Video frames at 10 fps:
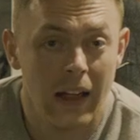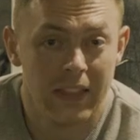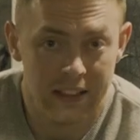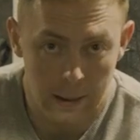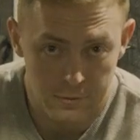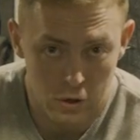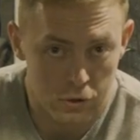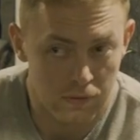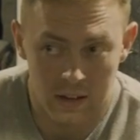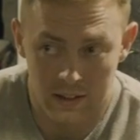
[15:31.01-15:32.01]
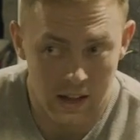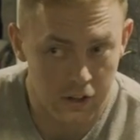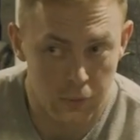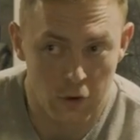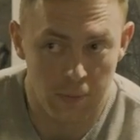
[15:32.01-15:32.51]
and these episodes of like the
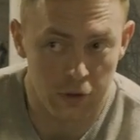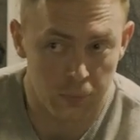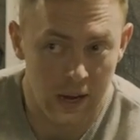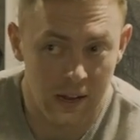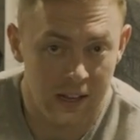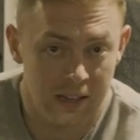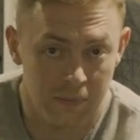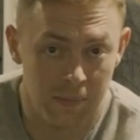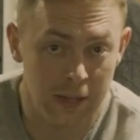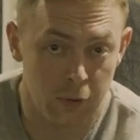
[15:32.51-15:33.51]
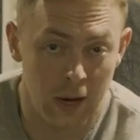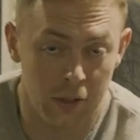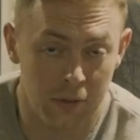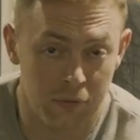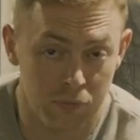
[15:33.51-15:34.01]
last 12 months where mental
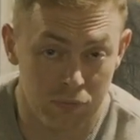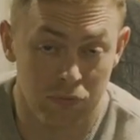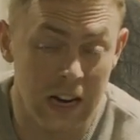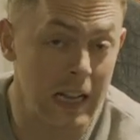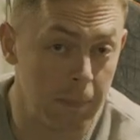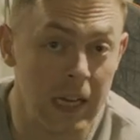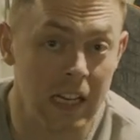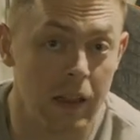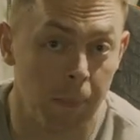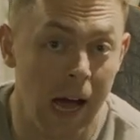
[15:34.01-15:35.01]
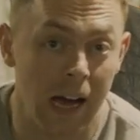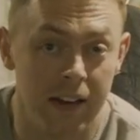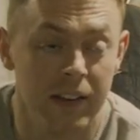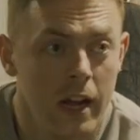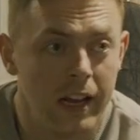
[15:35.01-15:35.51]
health has really been in the
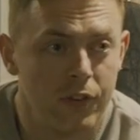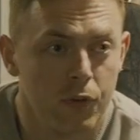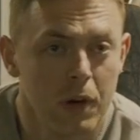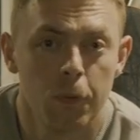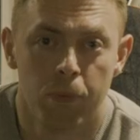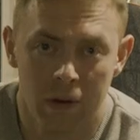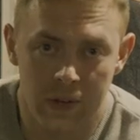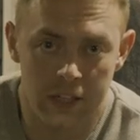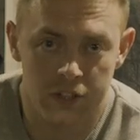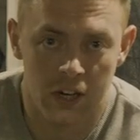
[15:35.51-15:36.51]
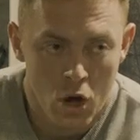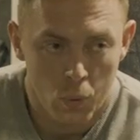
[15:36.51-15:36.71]
pan is a real privilege.